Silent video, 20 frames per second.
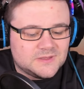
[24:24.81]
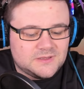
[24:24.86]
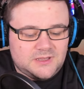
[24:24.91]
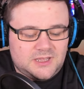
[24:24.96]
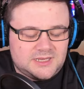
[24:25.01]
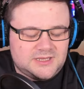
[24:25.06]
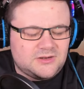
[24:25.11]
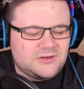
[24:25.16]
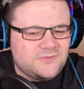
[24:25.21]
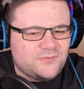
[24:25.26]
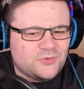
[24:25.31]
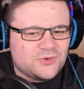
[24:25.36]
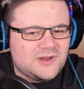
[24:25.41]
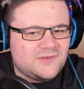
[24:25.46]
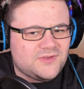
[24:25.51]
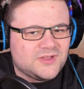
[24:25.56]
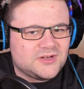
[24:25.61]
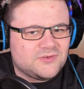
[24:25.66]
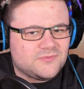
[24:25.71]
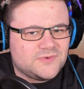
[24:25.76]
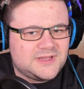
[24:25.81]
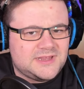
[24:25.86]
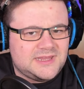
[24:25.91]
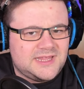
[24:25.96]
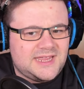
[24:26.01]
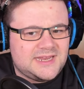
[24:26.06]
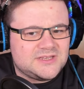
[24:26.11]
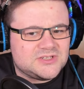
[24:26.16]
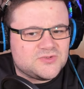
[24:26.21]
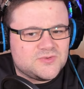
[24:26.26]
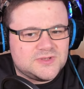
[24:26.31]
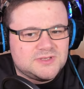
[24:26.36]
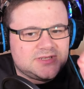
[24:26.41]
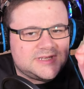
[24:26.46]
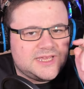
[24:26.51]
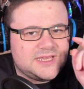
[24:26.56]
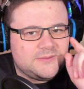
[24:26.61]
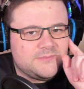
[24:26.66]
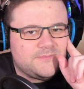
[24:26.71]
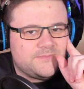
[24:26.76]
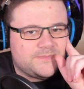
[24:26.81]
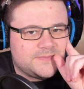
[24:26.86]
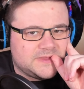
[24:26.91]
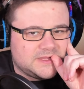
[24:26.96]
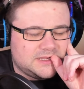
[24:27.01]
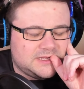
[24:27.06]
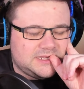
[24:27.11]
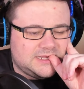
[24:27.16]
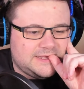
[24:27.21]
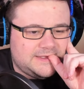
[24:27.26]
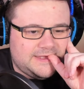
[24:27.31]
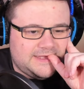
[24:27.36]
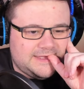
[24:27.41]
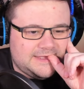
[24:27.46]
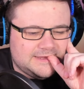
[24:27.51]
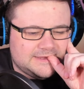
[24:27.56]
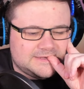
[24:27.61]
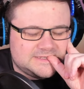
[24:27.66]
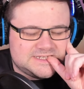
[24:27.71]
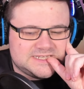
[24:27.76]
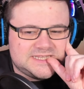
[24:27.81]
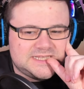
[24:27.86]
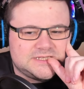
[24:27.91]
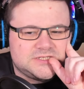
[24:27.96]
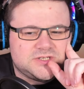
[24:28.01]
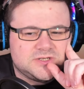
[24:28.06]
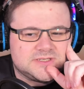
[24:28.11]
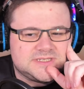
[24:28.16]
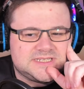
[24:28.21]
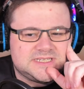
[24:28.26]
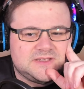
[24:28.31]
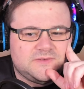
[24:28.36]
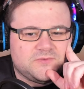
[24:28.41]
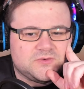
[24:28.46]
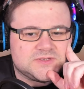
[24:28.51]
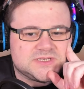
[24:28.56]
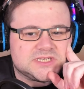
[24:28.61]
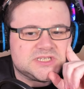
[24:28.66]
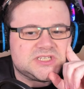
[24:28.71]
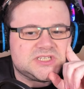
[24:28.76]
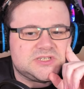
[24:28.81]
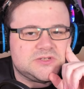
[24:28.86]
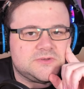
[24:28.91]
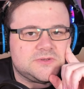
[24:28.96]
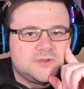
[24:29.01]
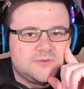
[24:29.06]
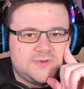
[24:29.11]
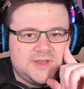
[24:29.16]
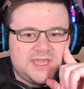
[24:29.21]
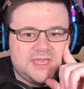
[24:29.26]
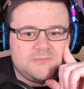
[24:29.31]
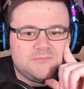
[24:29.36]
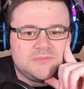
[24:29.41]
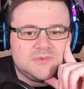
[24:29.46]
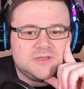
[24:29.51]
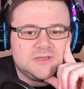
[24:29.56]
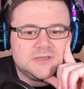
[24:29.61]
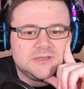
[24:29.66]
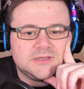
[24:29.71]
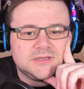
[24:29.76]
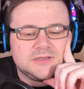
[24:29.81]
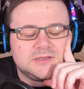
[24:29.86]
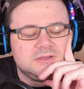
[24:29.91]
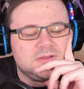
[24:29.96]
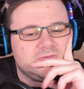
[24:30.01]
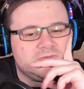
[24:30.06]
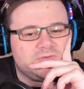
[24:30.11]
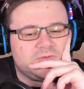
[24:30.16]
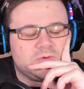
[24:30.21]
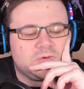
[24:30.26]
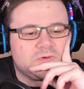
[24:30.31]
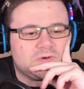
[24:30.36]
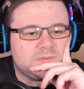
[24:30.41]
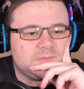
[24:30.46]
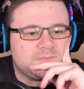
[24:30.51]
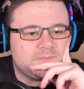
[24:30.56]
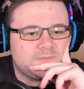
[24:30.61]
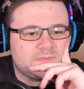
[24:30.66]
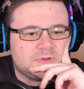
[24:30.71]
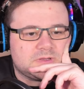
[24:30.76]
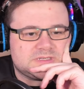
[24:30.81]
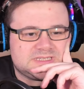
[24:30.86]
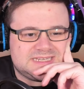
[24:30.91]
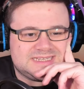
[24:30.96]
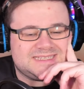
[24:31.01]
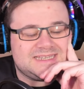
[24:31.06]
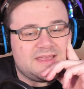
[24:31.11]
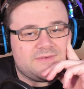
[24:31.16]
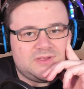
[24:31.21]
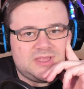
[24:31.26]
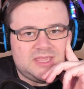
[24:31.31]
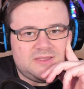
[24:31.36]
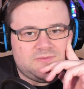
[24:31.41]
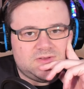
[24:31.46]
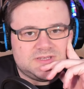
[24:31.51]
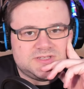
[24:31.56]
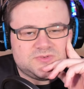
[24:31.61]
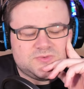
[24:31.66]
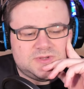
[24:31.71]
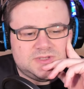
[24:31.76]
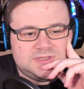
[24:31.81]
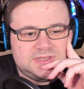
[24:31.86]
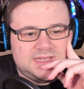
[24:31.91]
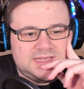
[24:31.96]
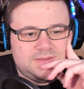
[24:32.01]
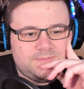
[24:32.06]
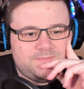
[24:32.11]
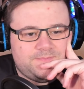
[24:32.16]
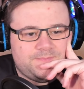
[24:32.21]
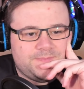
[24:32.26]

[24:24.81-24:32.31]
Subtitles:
I don't know if we're ever going to learn his real name, because I think John Silver is a pseudonym for him, because he's never given his real name.